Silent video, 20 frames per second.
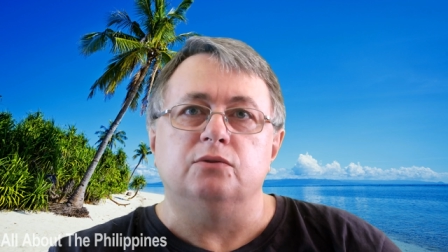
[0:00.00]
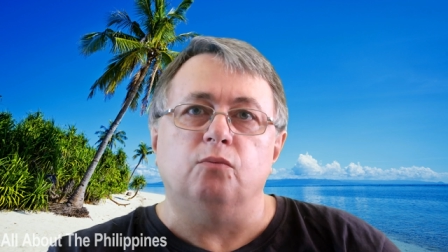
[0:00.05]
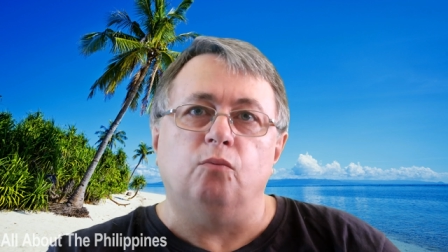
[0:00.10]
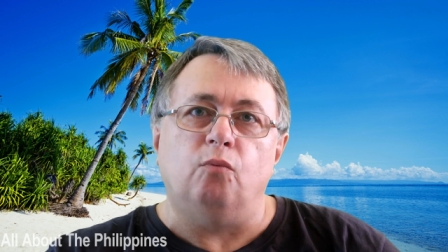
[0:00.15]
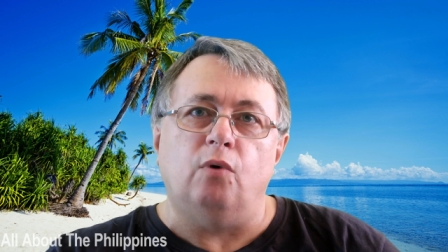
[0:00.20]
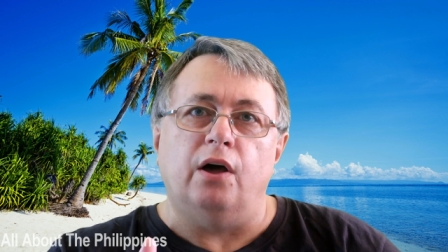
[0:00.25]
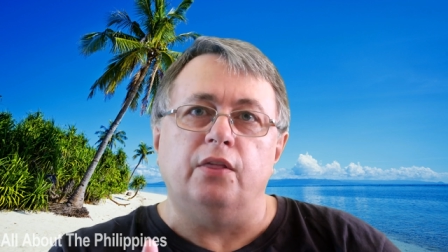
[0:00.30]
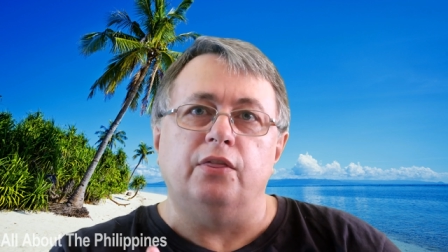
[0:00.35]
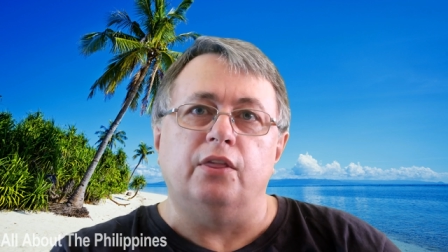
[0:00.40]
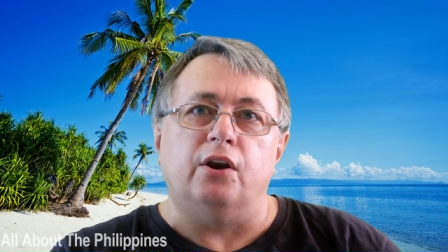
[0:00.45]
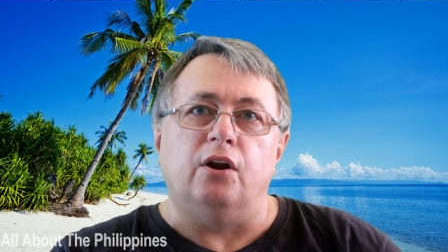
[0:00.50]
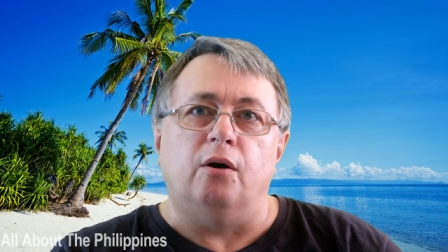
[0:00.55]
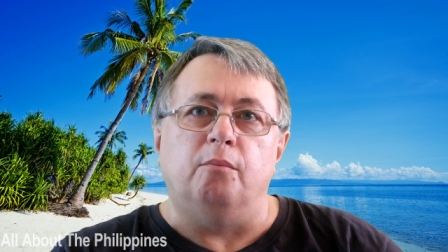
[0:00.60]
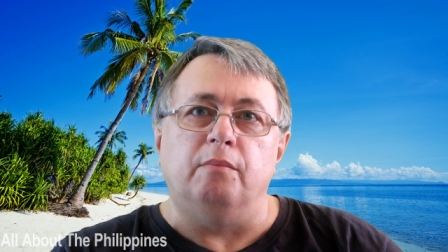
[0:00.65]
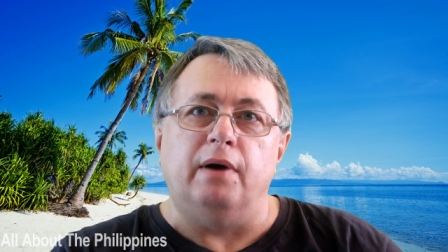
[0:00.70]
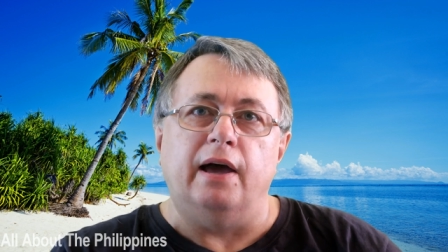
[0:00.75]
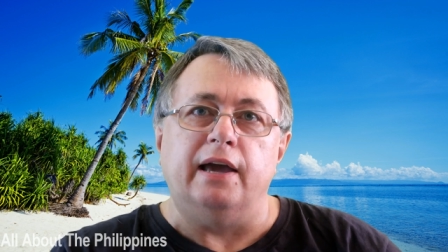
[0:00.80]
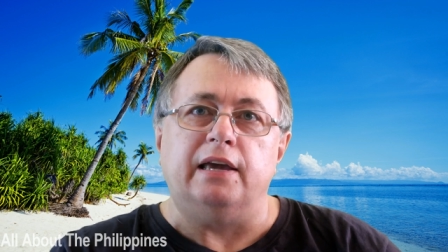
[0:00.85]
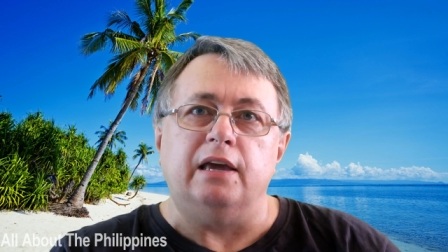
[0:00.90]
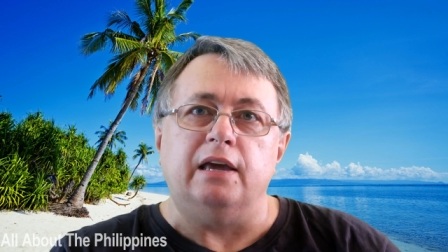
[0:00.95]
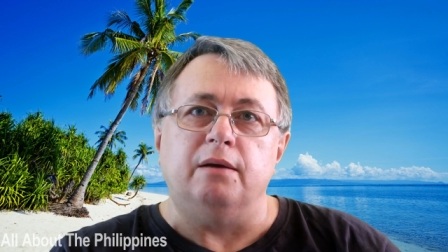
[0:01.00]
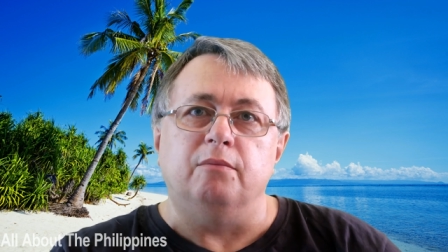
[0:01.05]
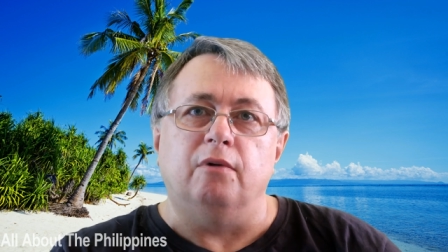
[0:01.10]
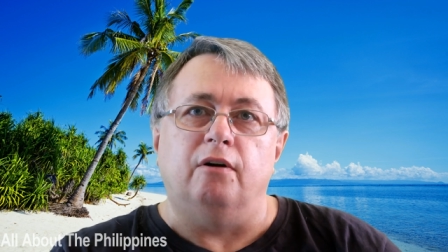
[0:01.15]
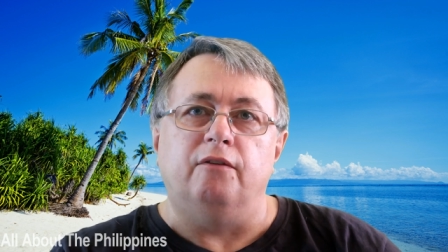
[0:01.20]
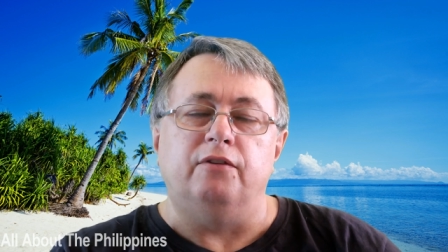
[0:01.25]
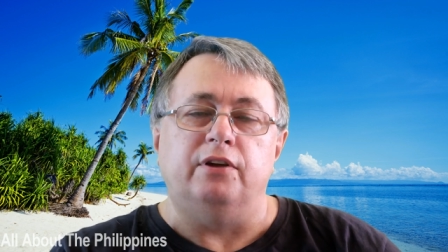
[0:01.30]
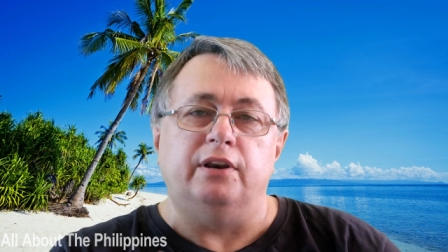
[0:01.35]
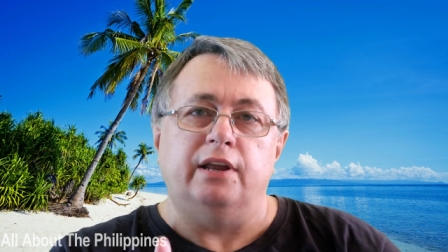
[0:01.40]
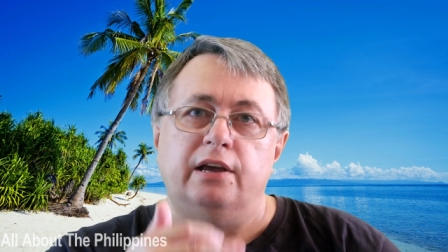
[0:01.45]
one, that I'm making
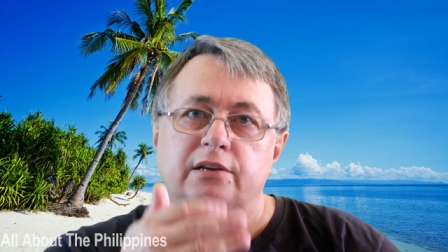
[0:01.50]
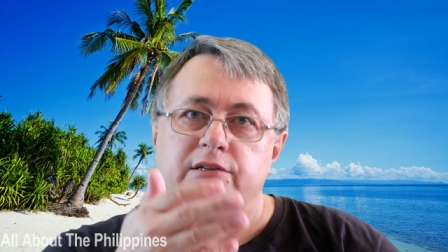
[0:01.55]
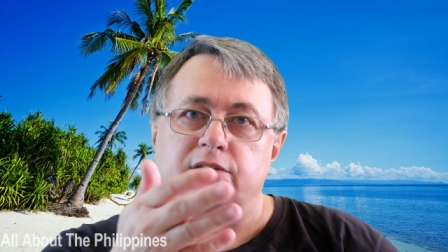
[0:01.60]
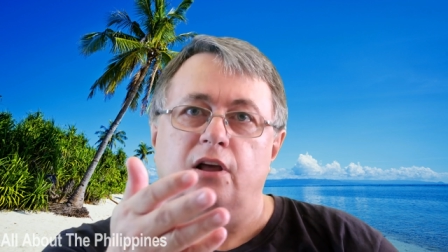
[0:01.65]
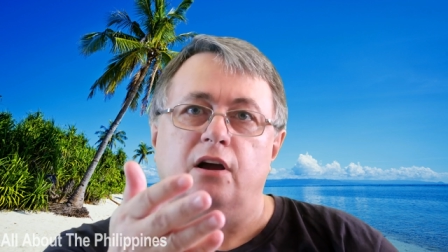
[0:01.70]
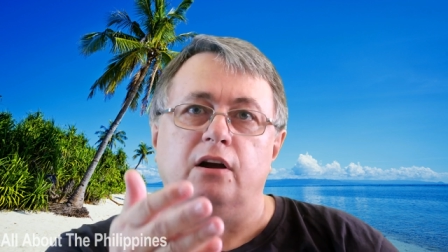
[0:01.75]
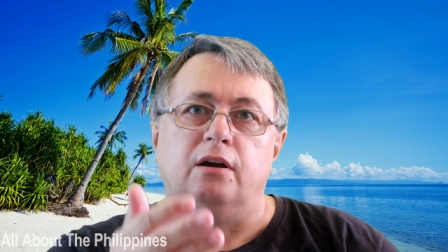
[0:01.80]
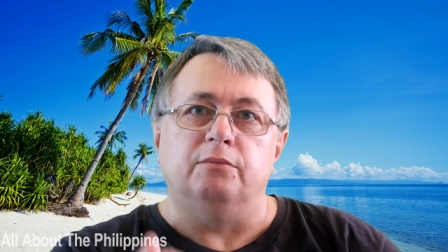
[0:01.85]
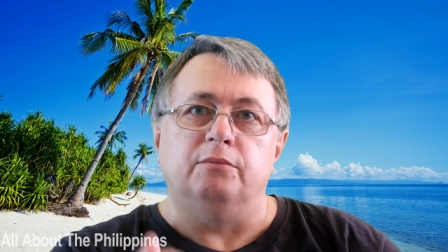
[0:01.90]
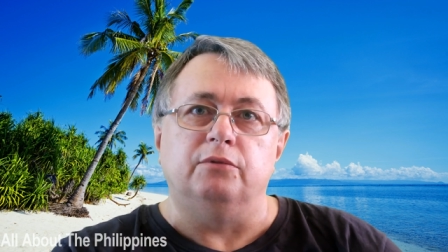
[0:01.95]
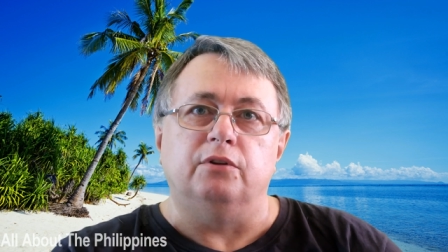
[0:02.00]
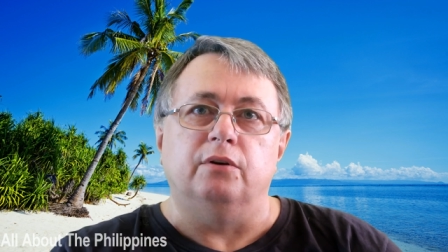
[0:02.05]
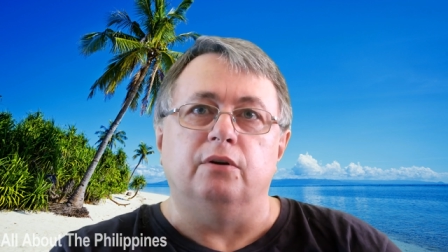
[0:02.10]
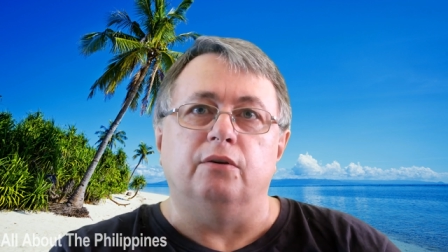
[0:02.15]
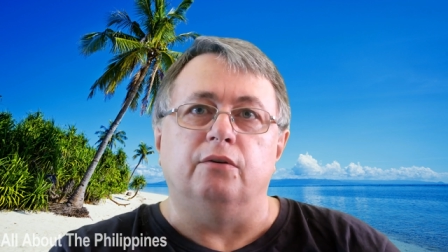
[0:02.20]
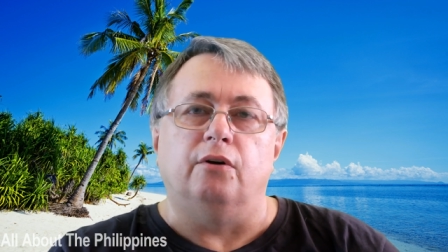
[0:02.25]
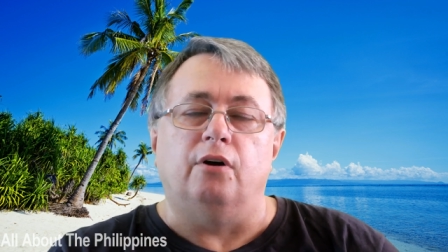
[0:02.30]
my videos like I'm doing